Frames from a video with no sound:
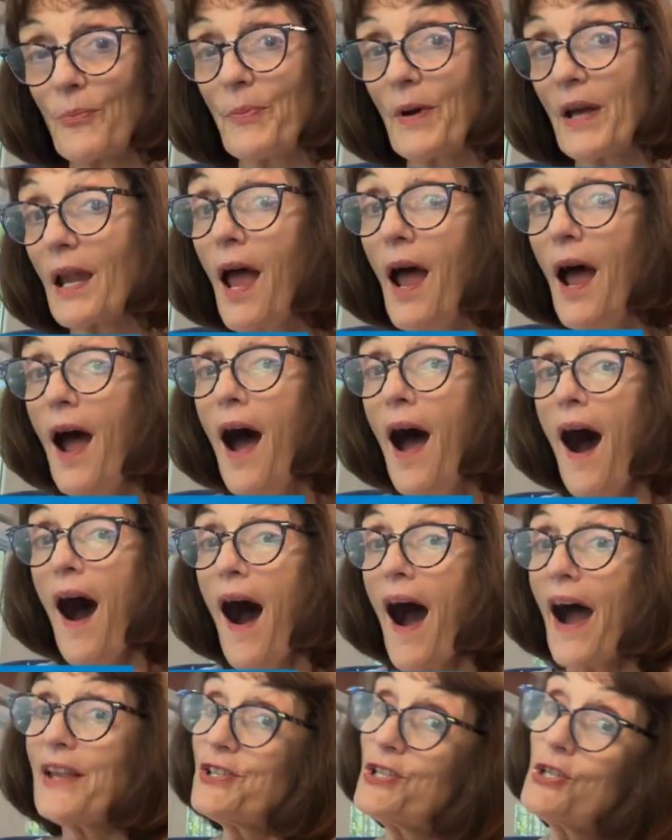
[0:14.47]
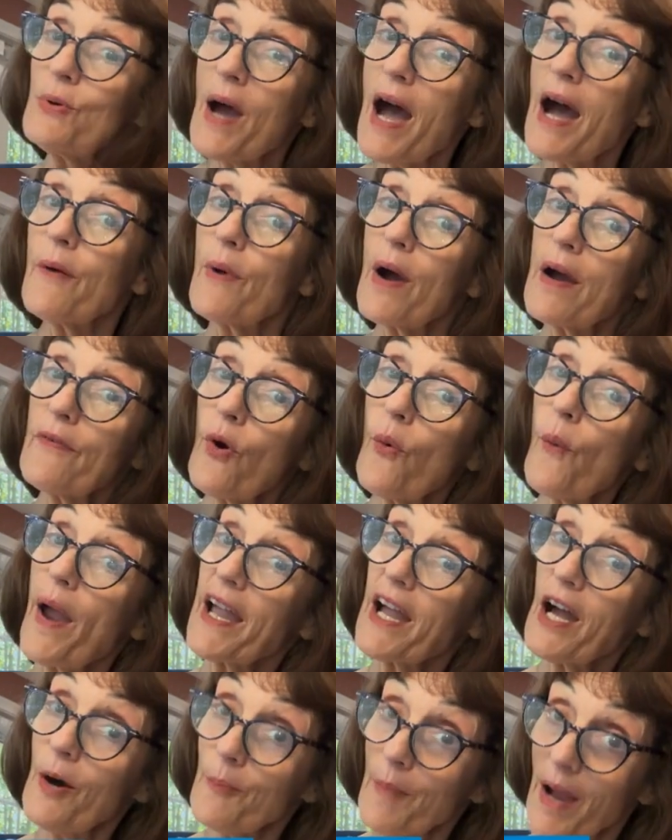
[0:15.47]
But I do, however,
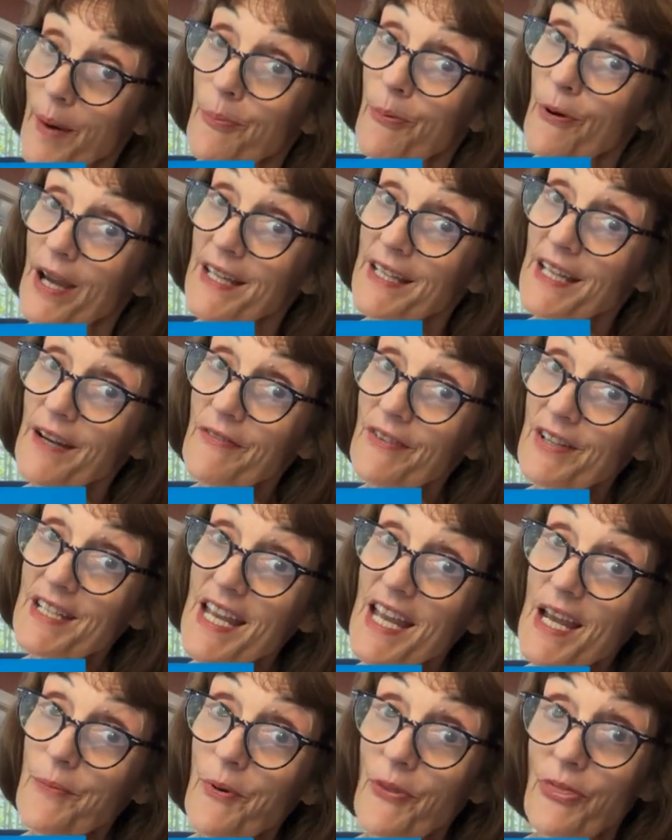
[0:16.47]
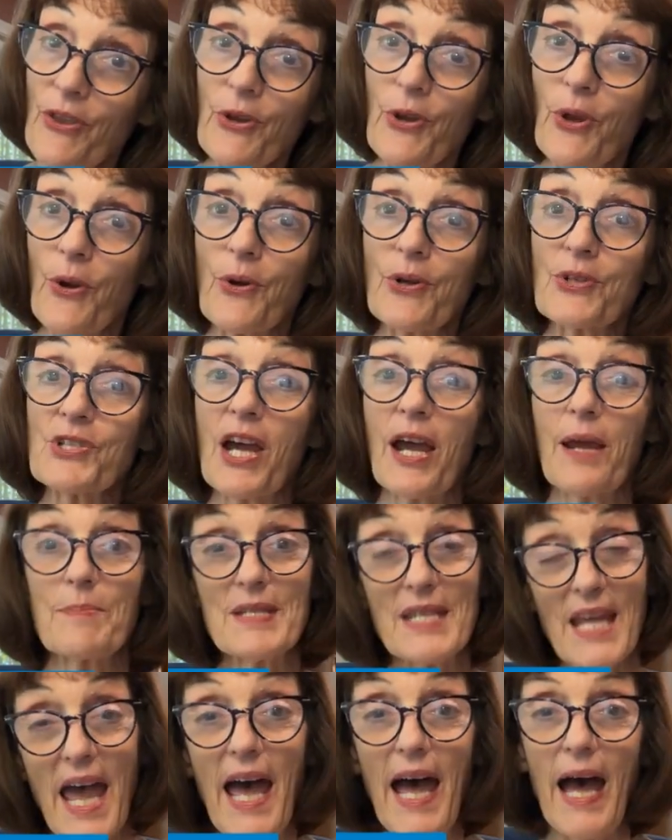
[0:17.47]
wake up my brain every day with the New York
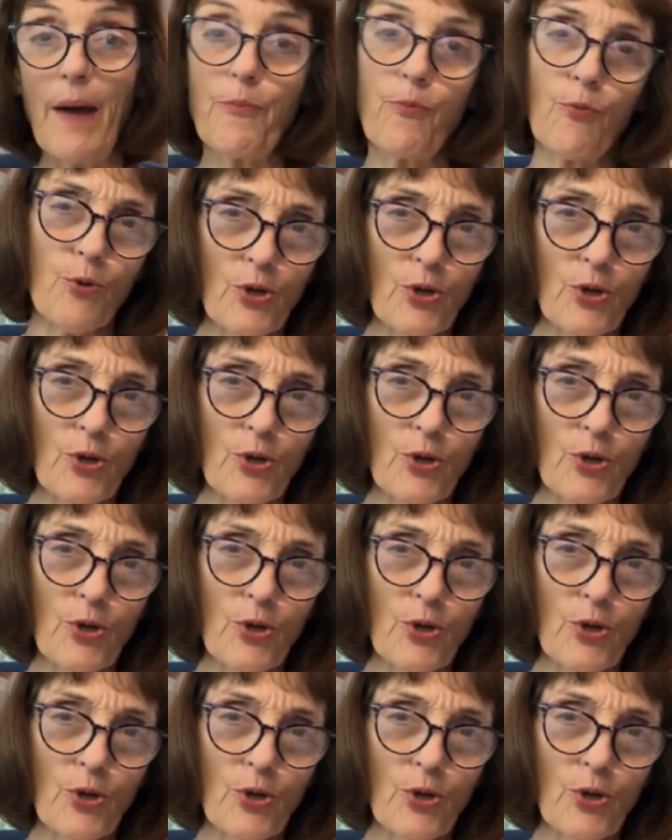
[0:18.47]
Times app,